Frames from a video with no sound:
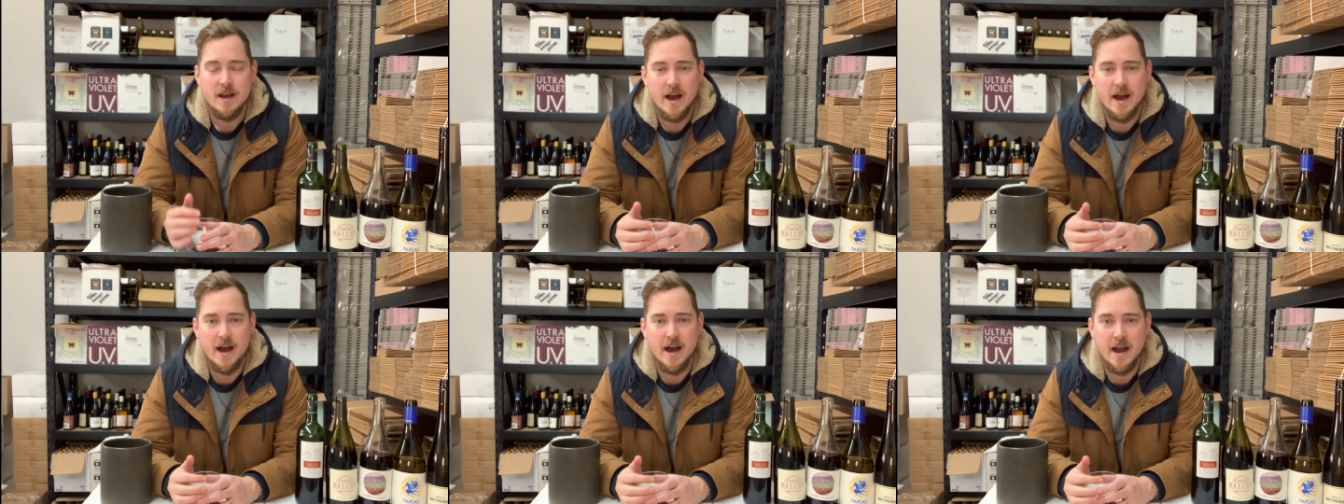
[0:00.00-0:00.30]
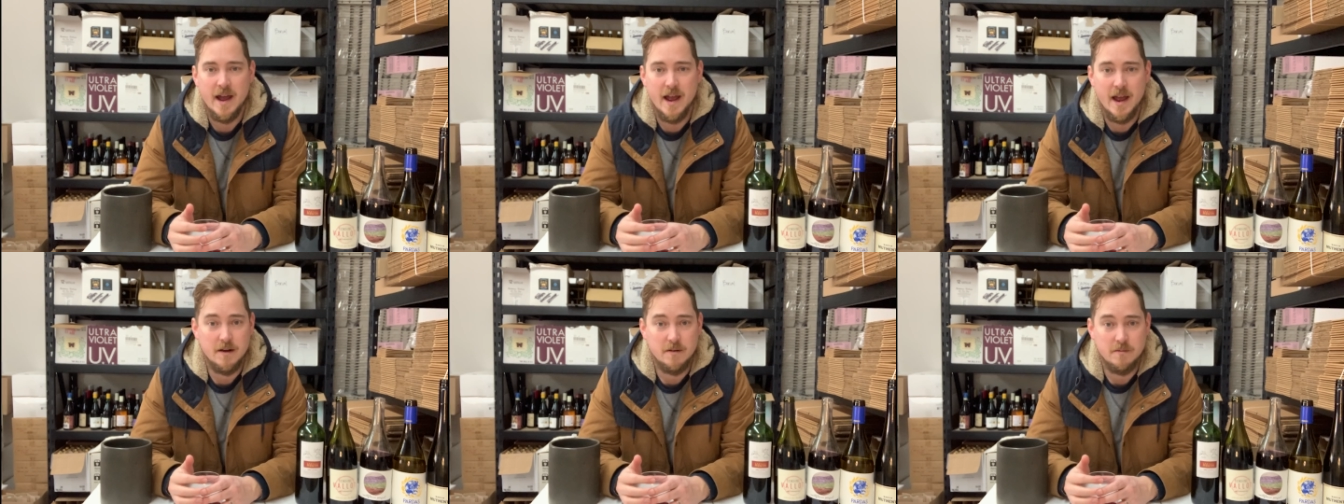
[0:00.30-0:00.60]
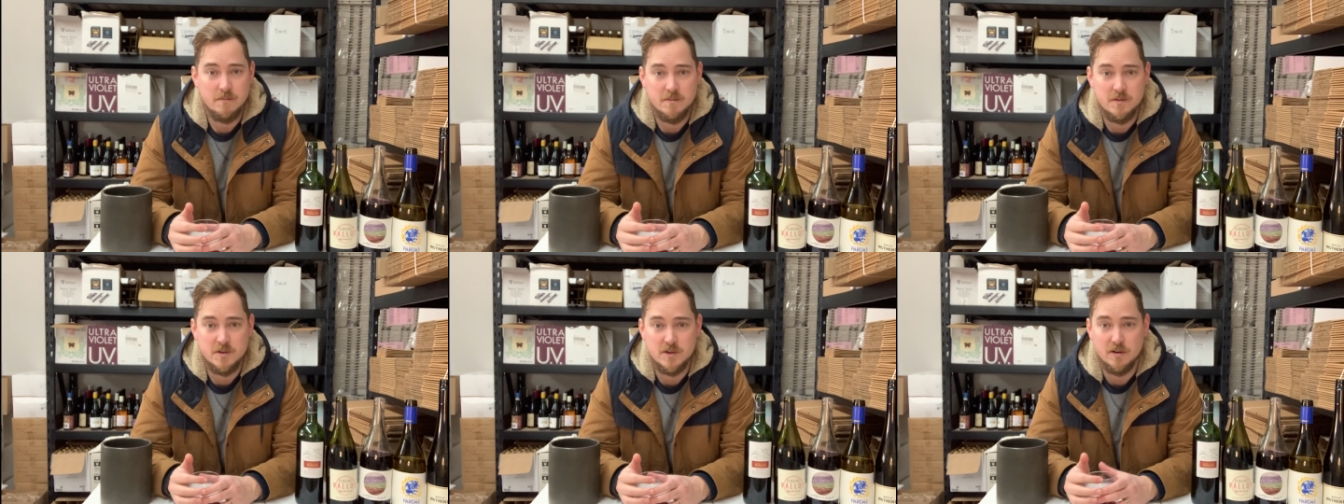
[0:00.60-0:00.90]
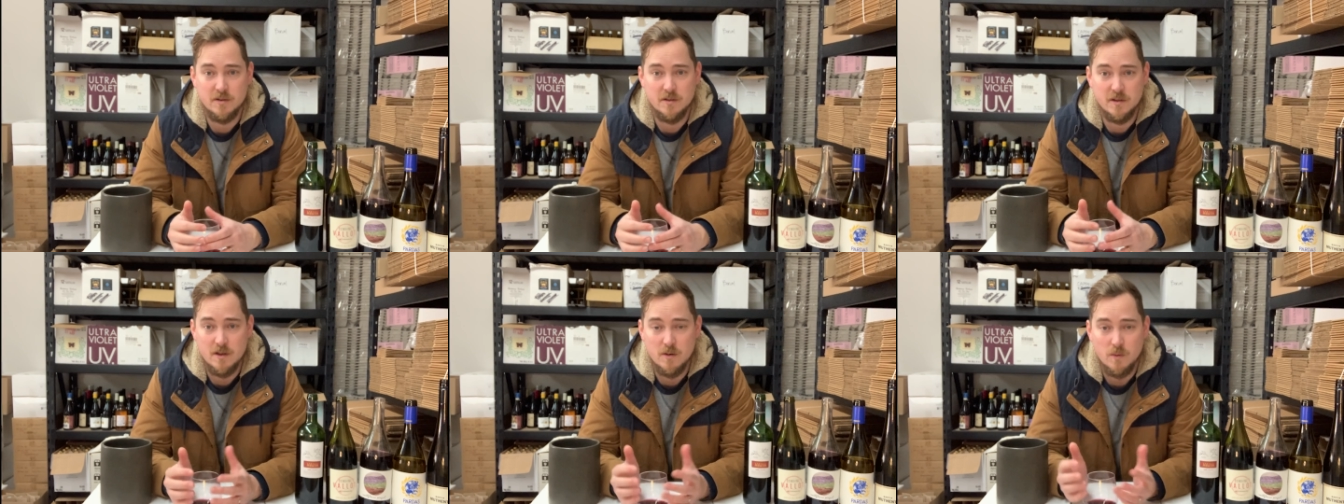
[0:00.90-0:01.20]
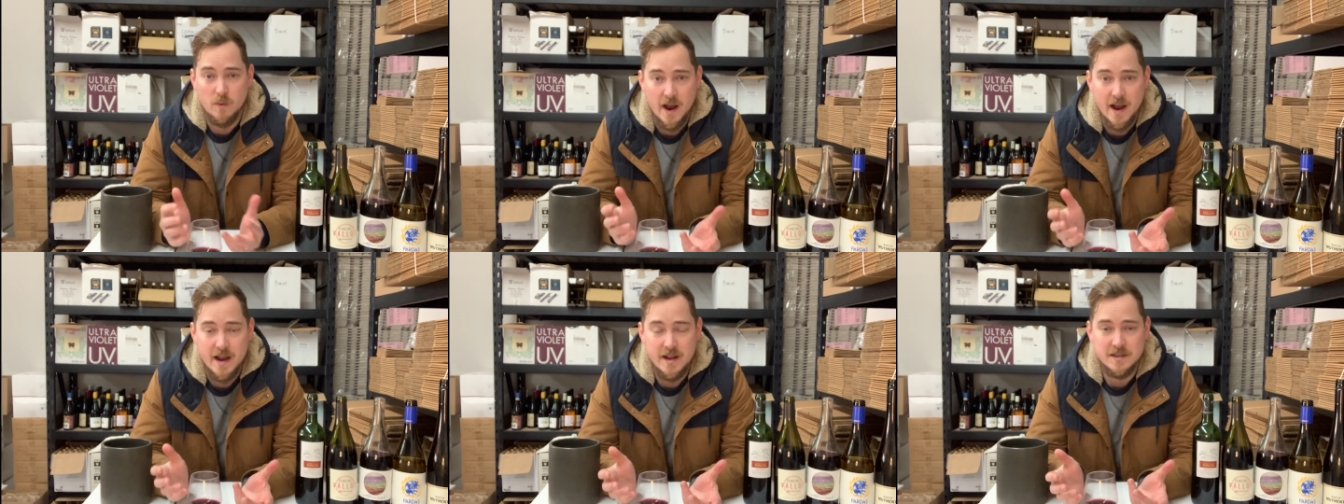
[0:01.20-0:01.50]
and certainly the
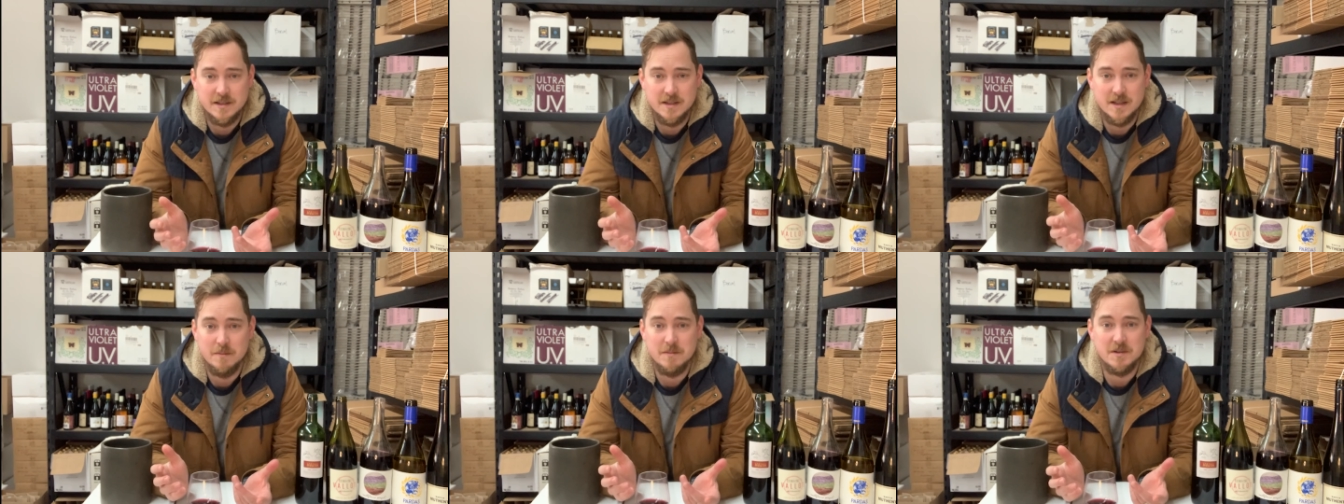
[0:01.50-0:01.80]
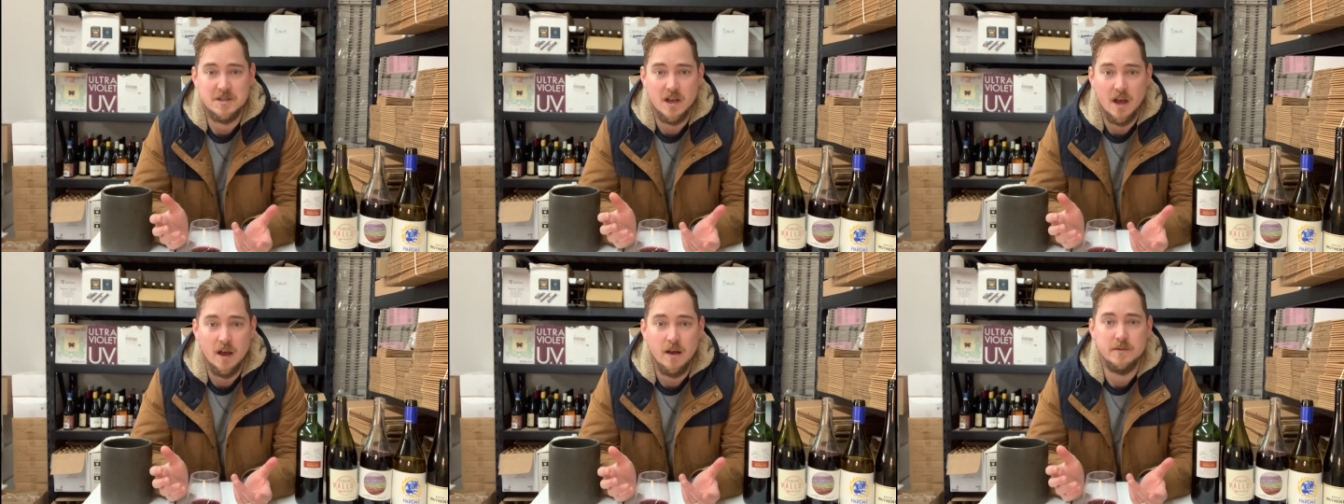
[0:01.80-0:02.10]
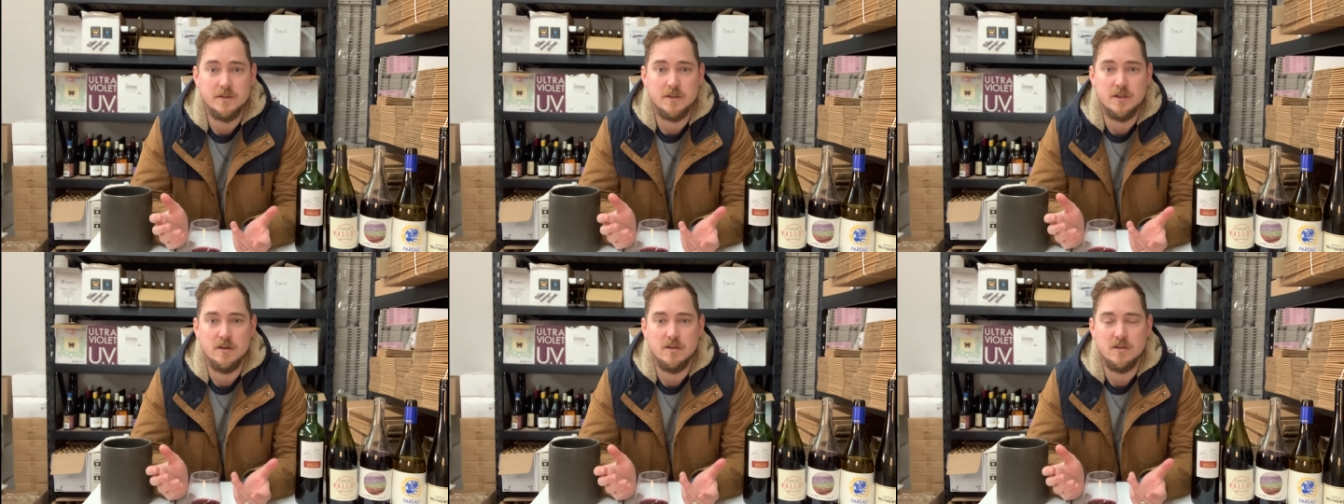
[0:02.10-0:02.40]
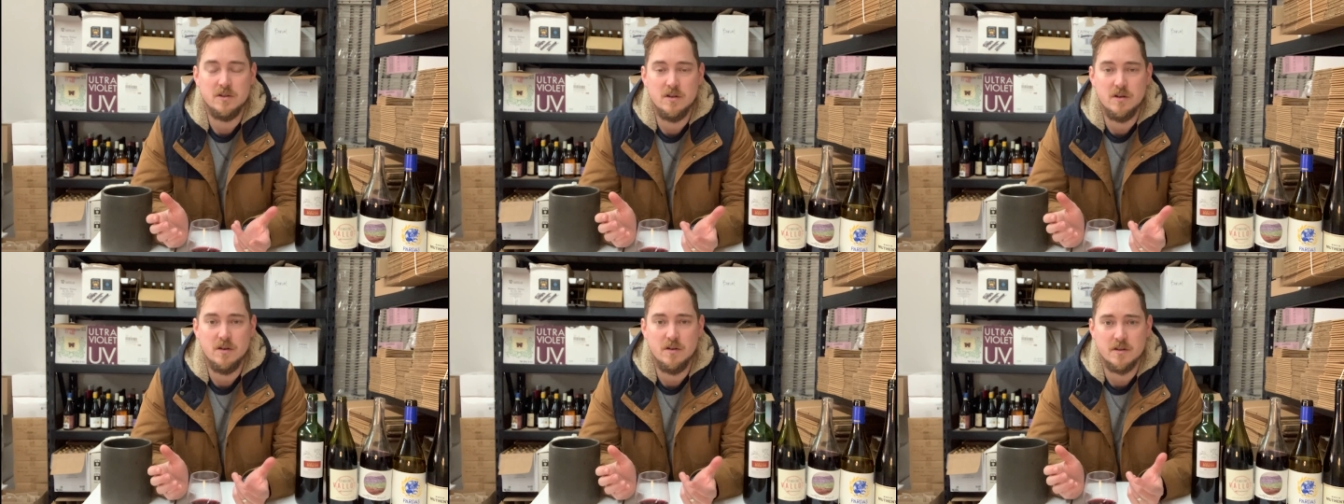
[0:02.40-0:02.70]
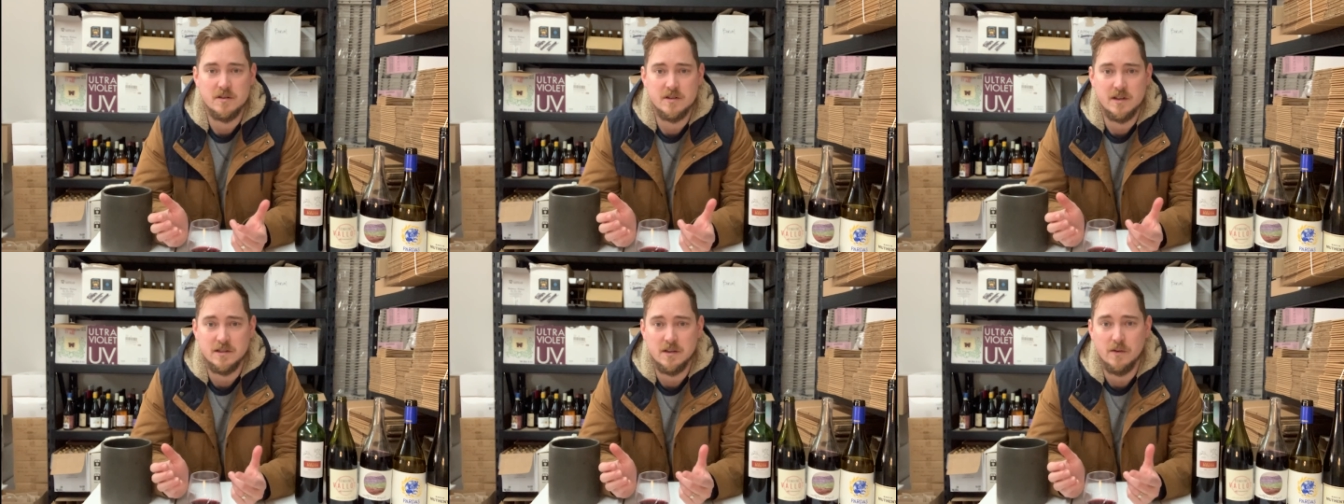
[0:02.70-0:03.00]
wines themselves do too.
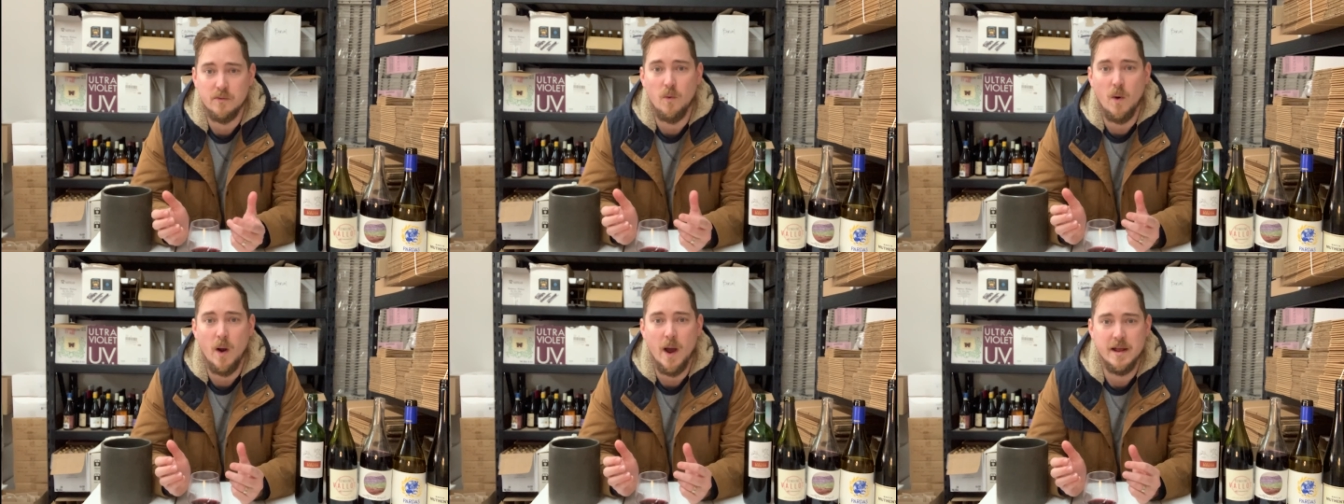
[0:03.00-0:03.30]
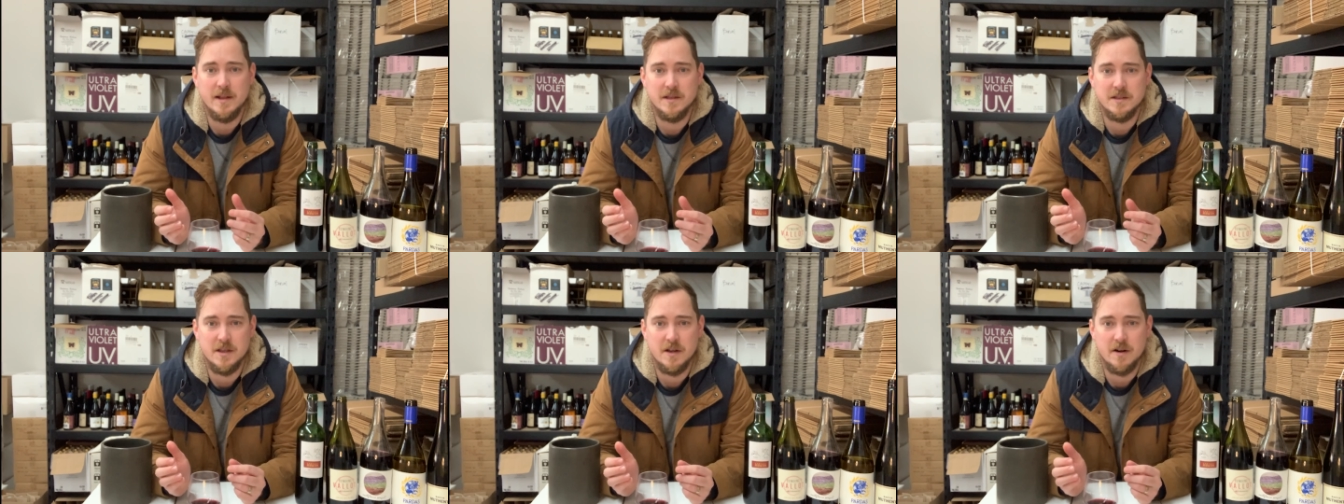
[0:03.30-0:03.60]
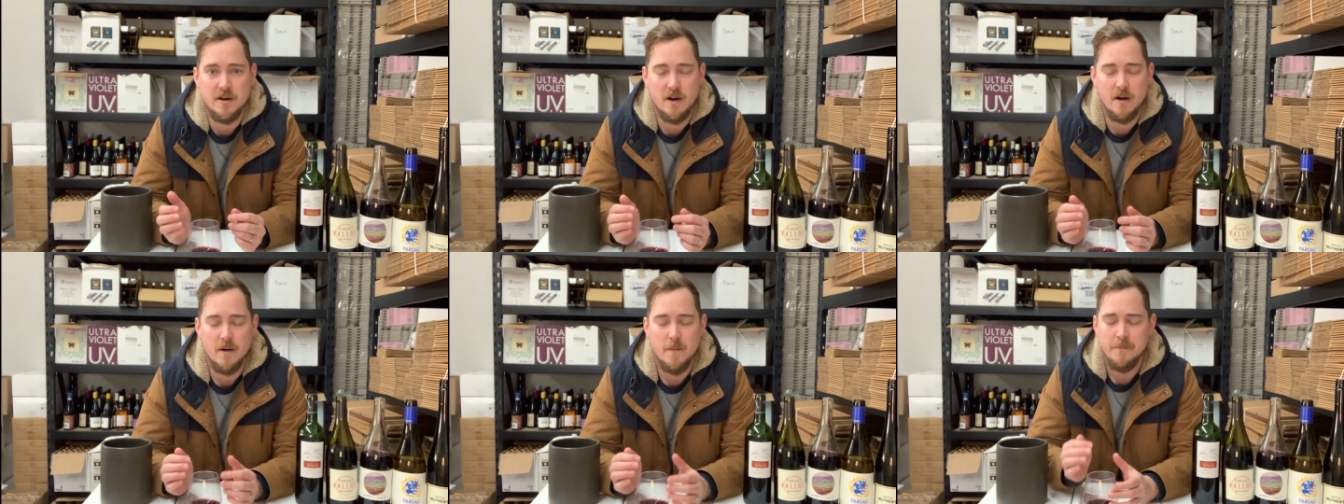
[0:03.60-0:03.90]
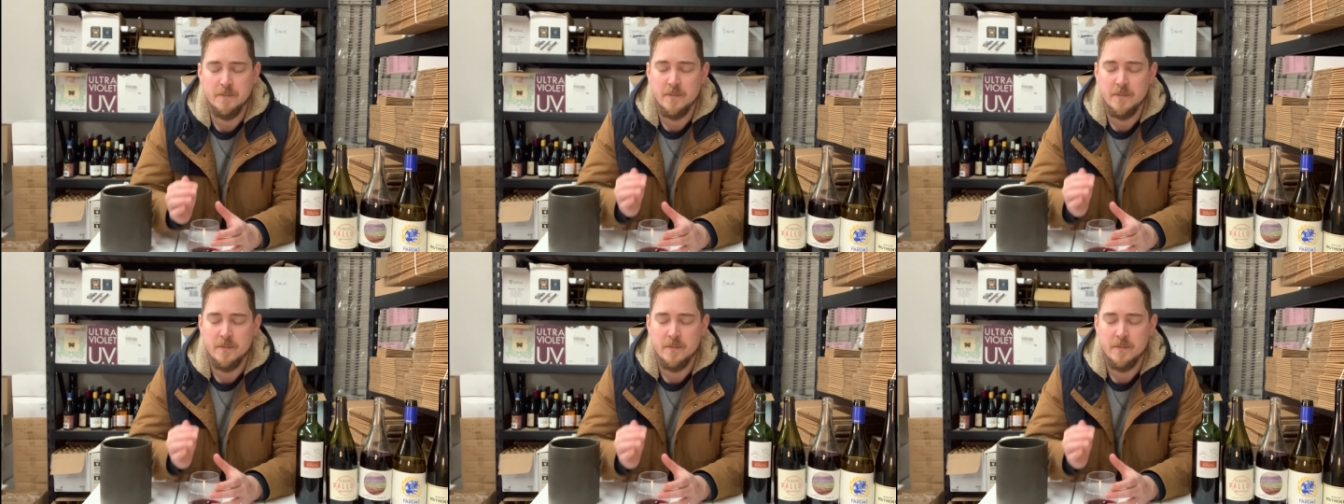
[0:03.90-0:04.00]
There's lots of wines that are